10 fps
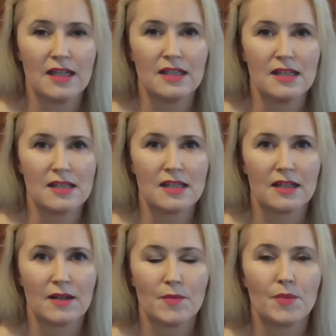is
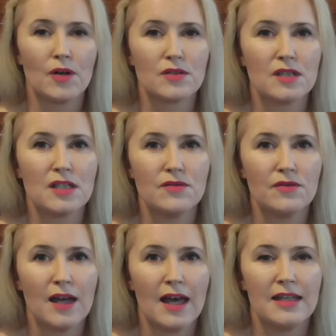positive
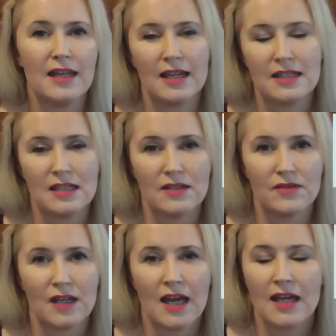and negative,
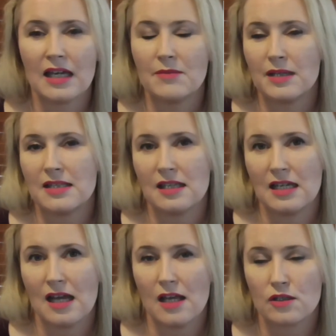can be
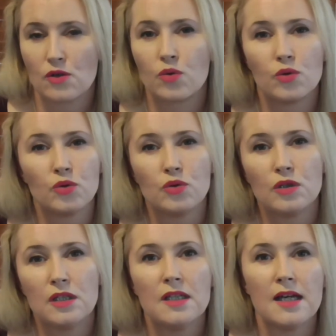seen as
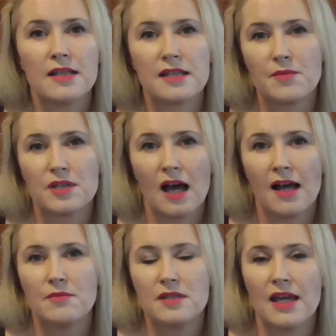cruel
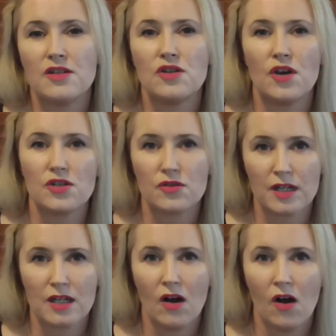sometimes and
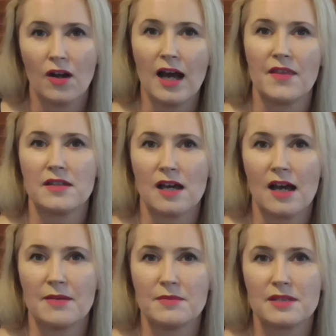nurturing on other
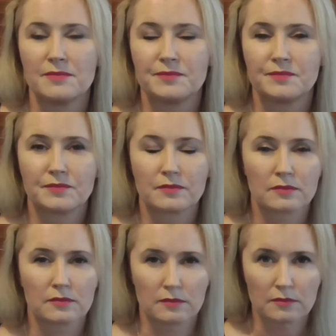times.
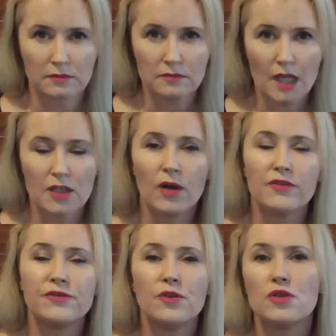You are
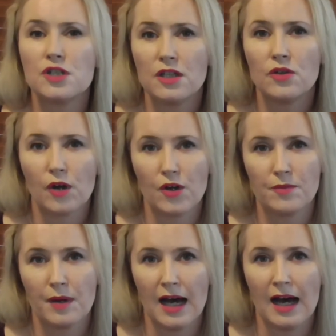forging your
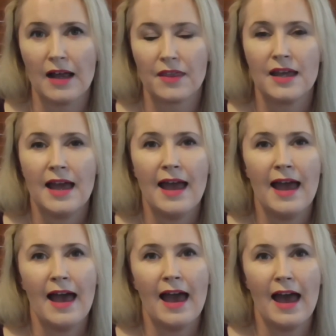own path.
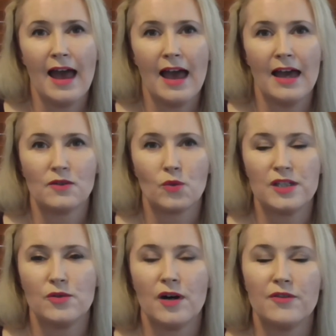And
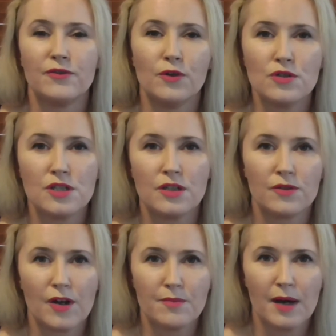when you are forging your
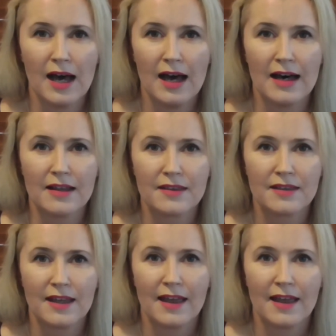own path,